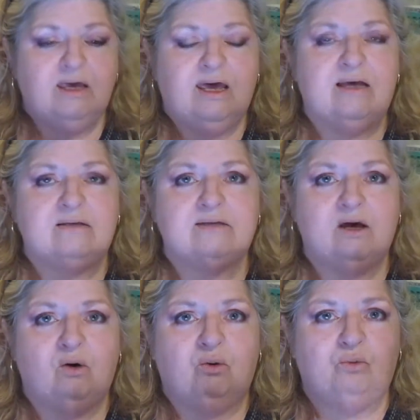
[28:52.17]
And
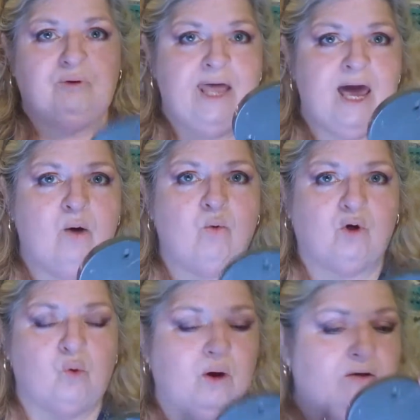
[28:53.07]
so now we're
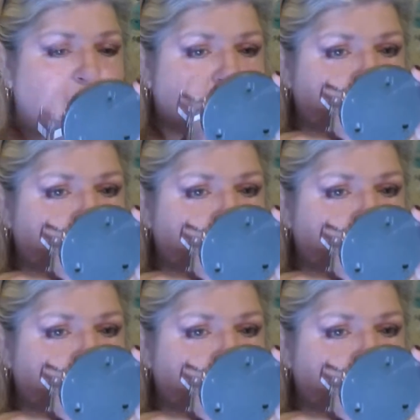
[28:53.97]
going for